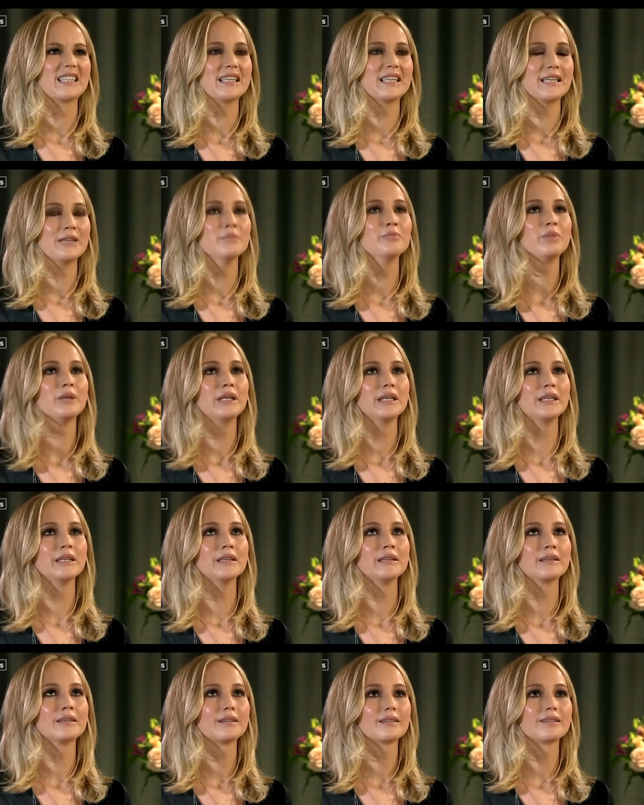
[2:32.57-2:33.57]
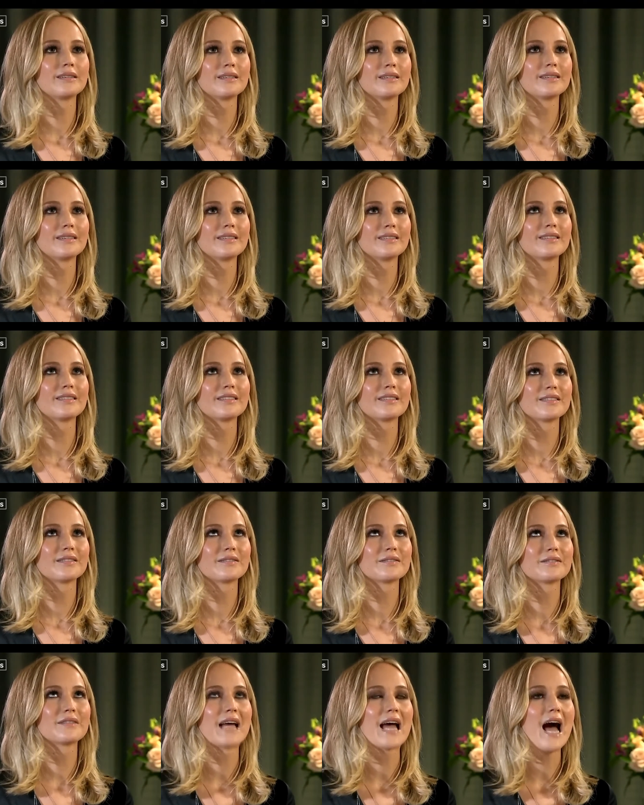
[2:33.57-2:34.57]
An impotent
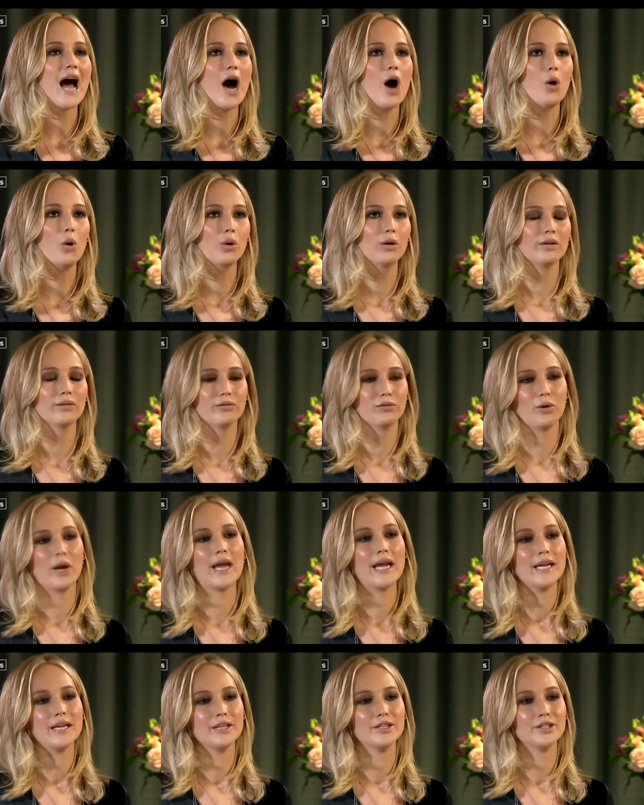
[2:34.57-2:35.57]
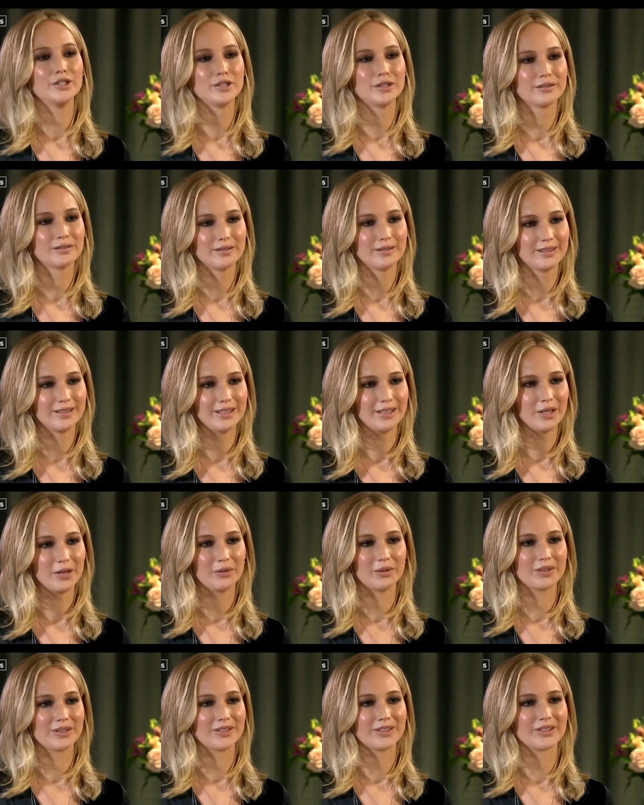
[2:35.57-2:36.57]
howl of rage. You
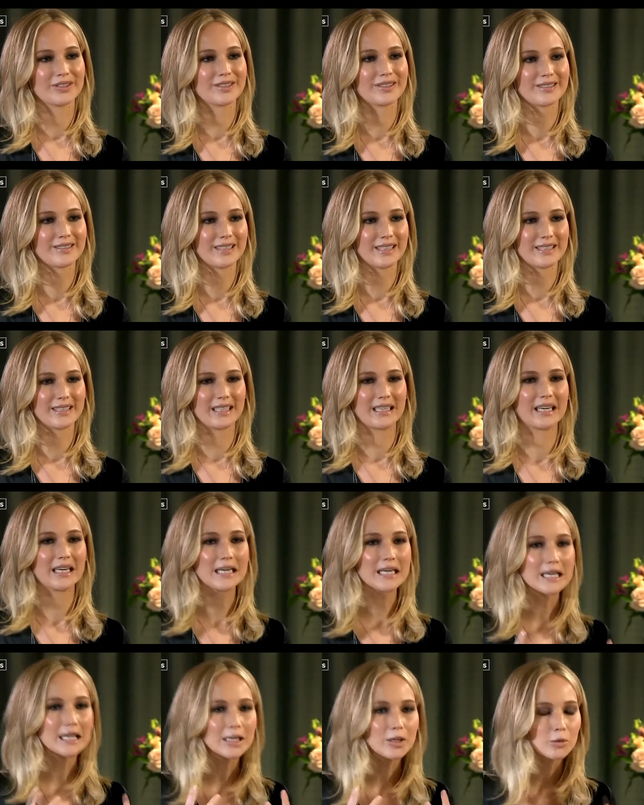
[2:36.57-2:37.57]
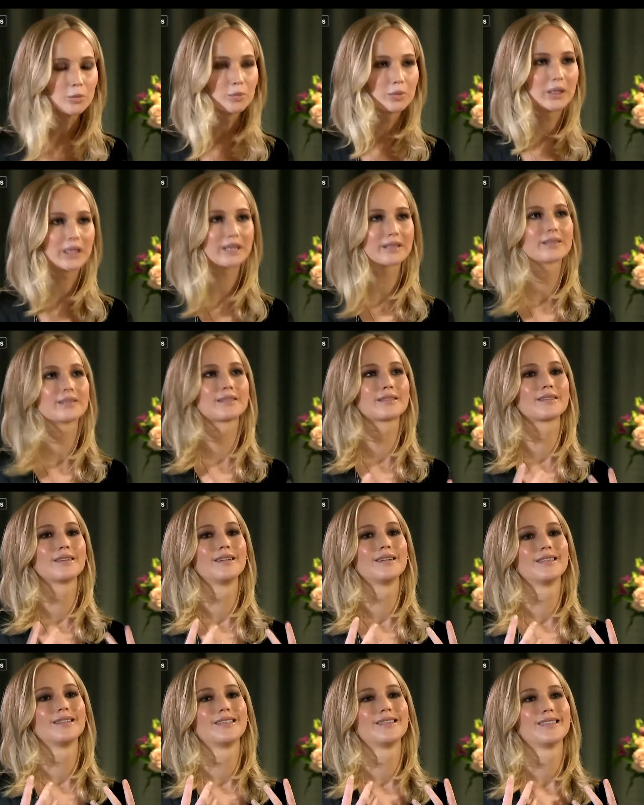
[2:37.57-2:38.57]
know, it's just, it's like a helpless
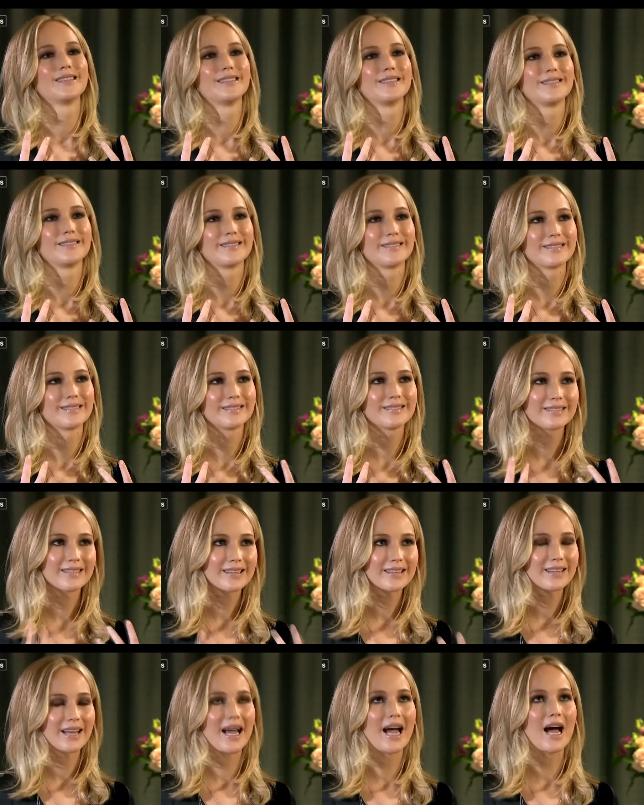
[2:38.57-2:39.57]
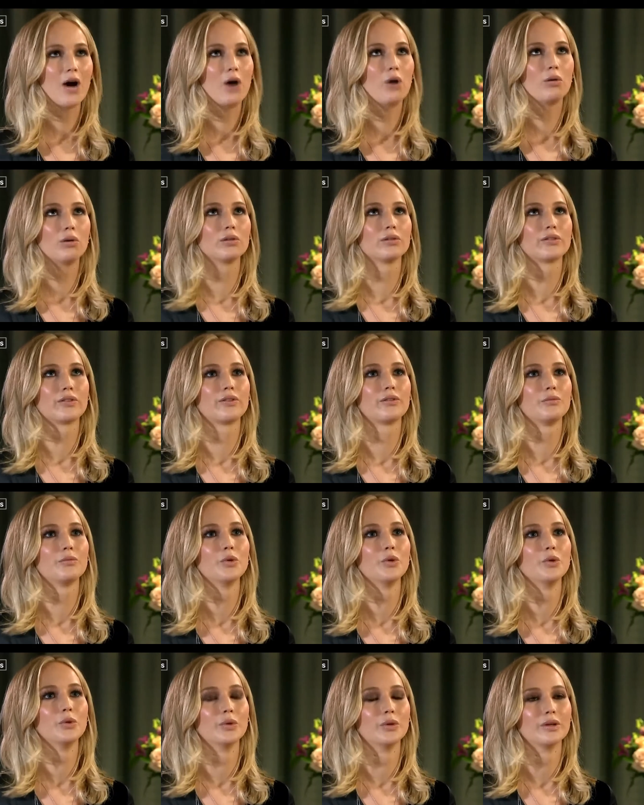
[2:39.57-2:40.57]
howl to the
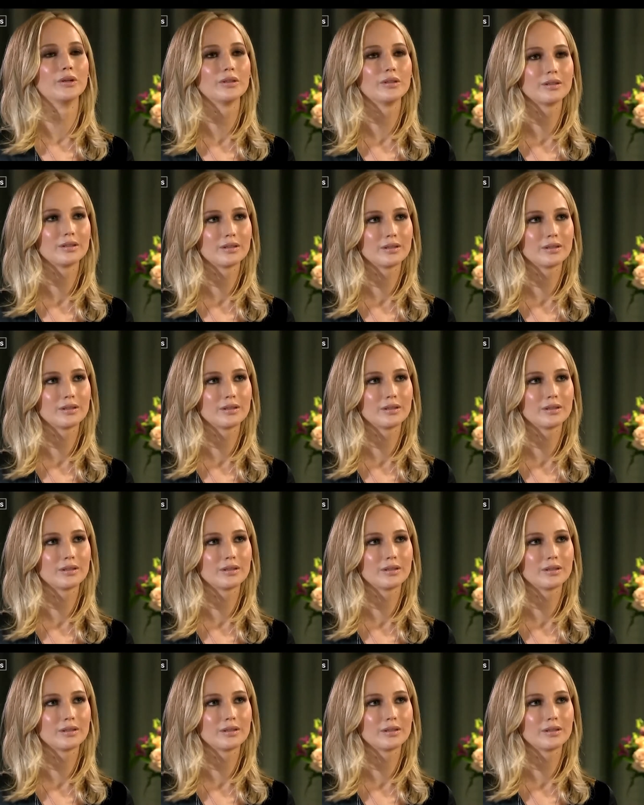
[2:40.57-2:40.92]
moon.